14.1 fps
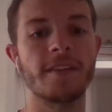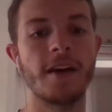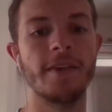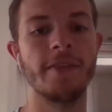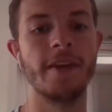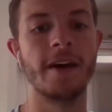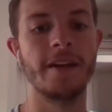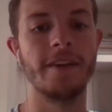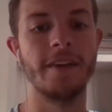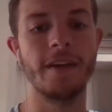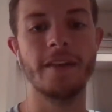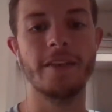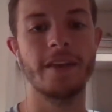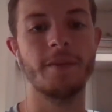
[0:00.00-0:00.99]
that
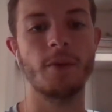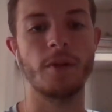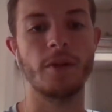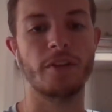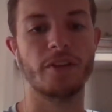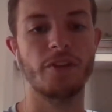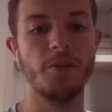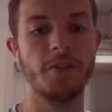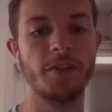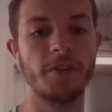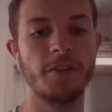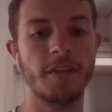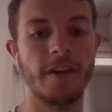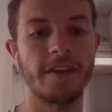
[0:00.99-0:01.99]
said that none of the
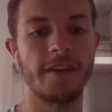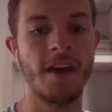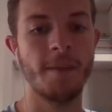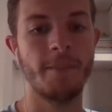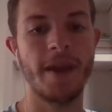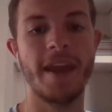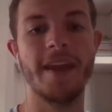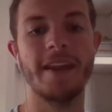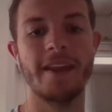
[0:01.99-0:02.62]
MLS two sides